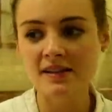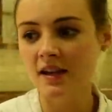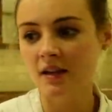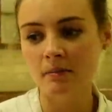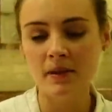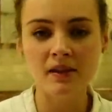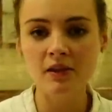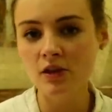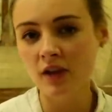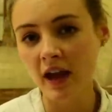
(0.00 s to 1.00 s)
It can be in
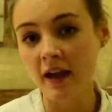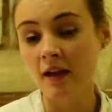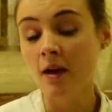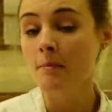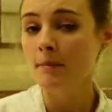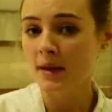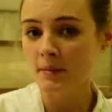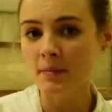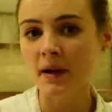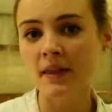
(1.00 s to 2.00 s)
the UK,
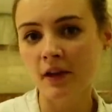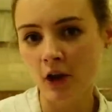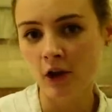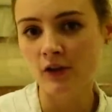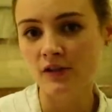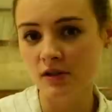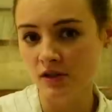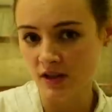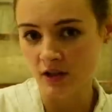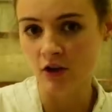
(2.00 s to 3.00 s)
maybe by the coast,
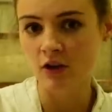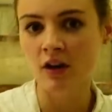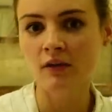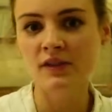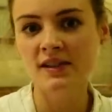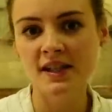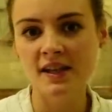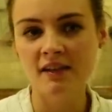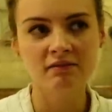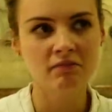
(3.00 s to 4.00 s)
because I know you love the
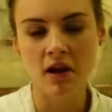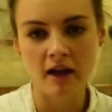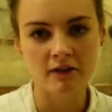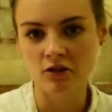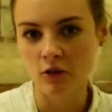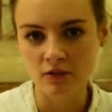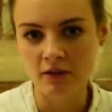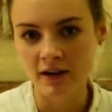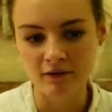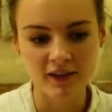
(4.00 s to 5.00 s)
sea. I hadn't told her
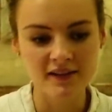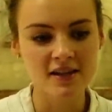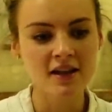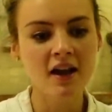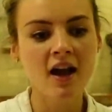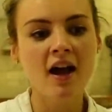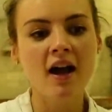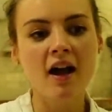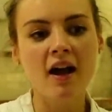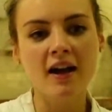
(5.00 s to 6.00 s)
any of this.
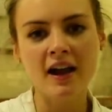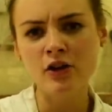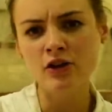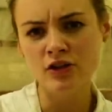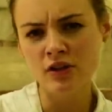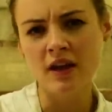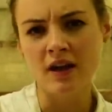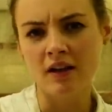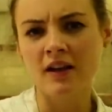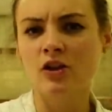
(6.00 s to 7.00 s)
Can you do
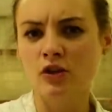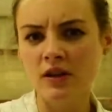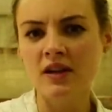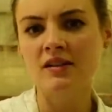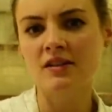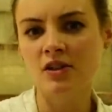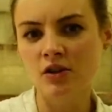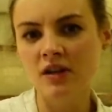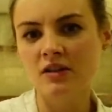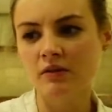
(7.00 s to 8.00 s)
that? Like, you need
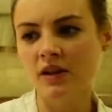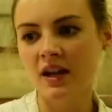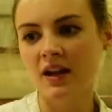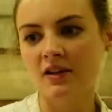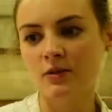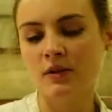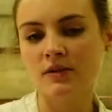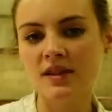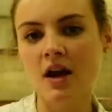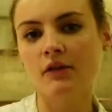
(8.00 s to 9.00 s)
to reconnect with
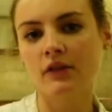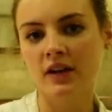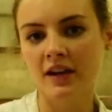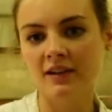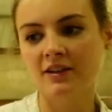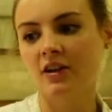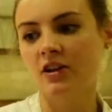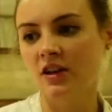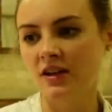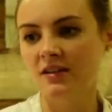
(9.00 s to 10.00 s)
yourself and nature, and
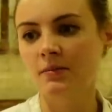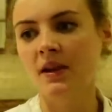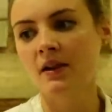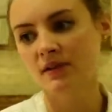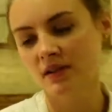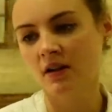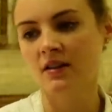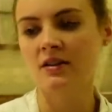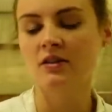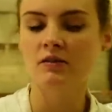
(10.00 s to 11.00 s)
you need to be
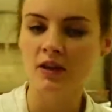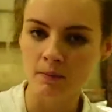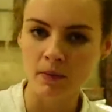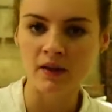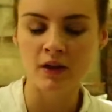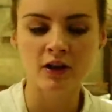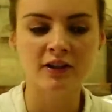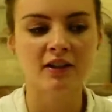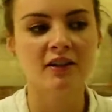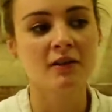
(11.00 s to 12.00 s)
outside and, yeah, by the ocean.